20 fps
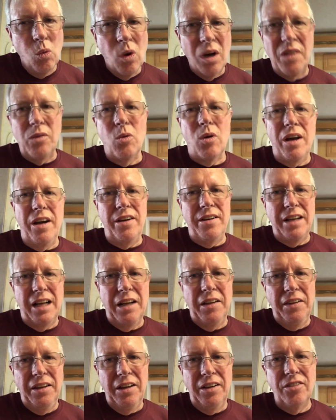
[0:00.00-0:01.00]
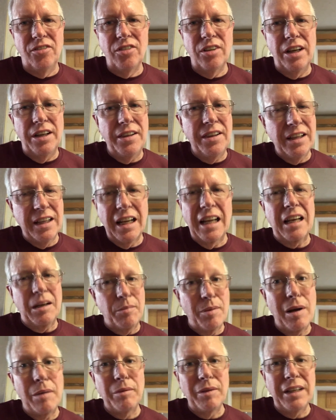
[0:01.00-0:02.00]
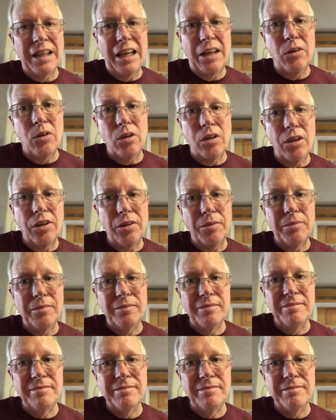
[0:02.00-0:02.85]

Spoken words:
one wire down there, so I think I can probably get all of them.